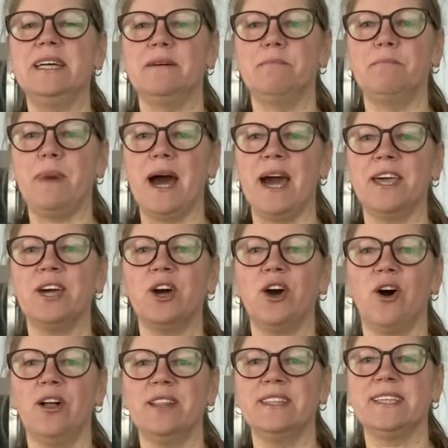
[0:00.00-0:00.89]
buying
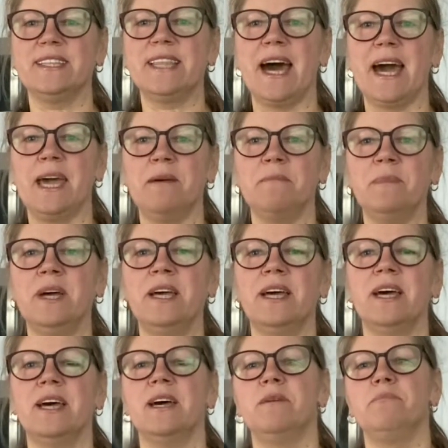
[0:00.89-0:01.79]
all the time
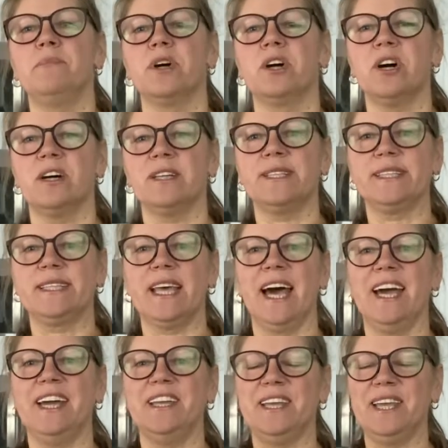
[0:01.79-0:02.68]
because
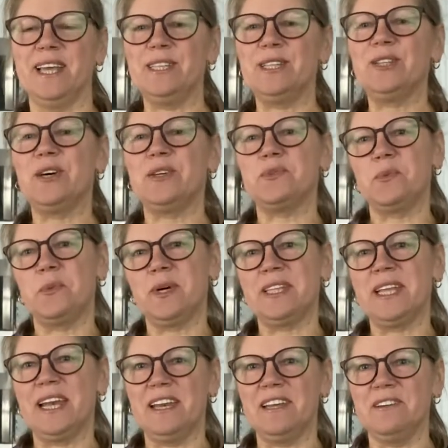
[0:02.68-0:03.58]
I really don't
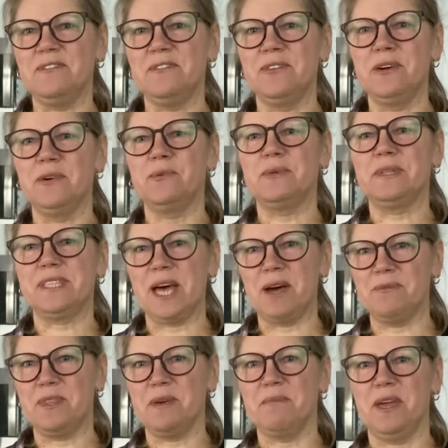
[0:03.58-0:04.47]
want to live
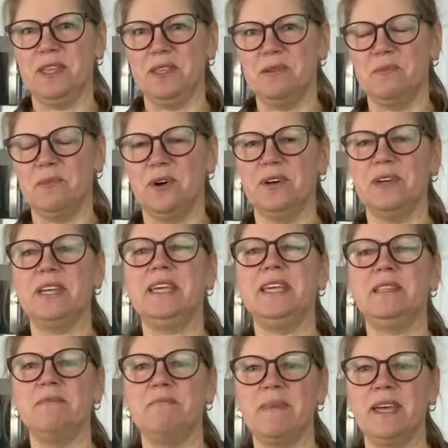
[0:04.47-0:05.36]
without them anymore.
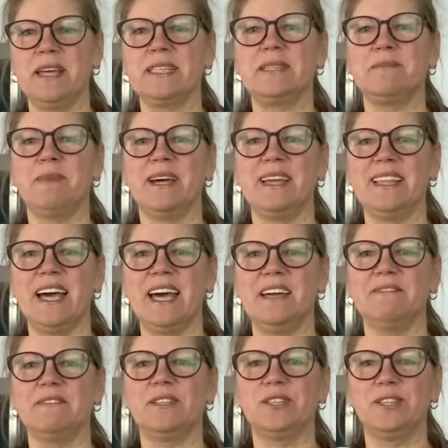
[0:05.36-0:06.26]
It makes my
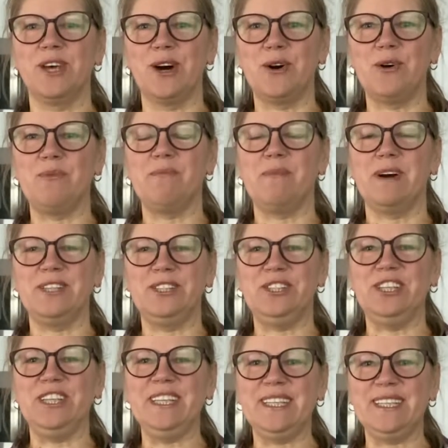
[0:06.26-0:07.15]
life so
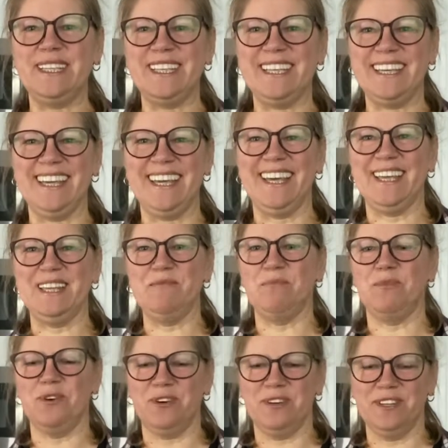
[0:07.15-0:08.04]
much easier and
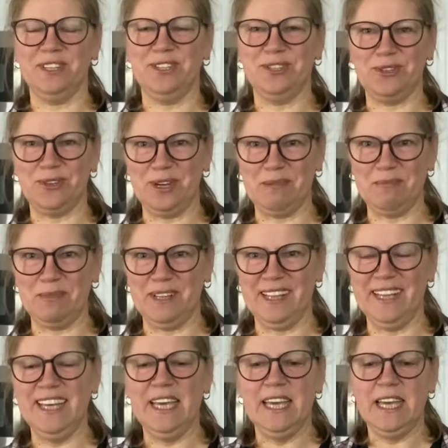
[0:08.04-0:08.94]
more
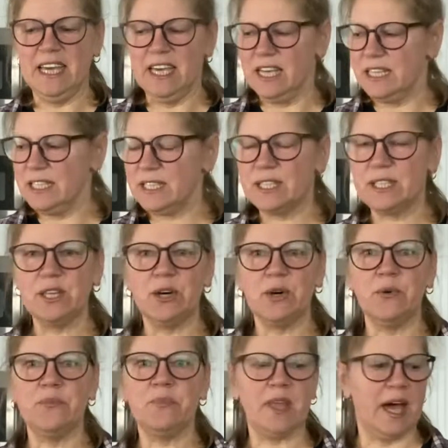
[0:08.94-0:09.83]
enjoyable.
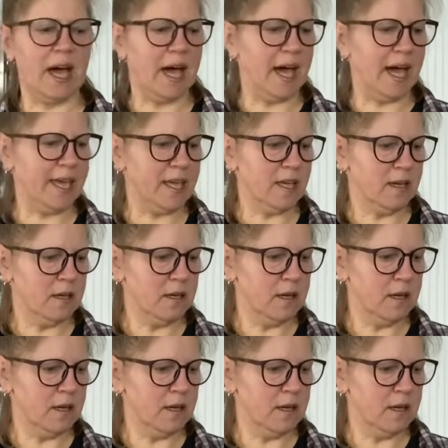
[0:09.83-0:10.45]
So I